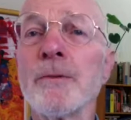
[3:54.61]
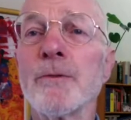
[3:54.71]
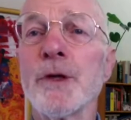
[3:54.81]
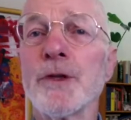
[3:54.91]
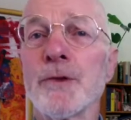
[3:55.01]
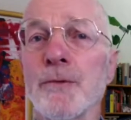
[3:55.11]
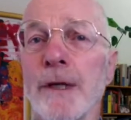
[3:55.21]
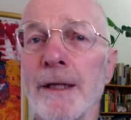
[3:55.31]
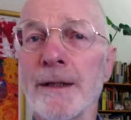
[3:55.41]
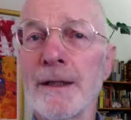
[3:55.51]
of pressure
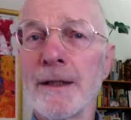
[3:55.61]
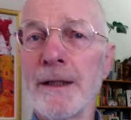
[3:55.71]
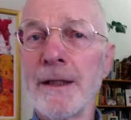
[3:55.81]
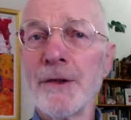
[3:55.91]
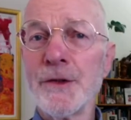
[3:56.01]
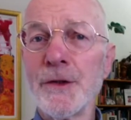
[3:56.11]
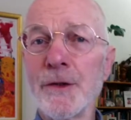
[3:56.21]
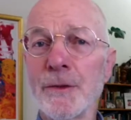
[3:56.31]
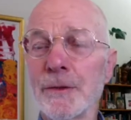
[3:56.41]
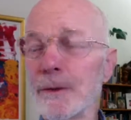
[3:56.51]
around in a
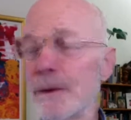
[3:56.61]
circle?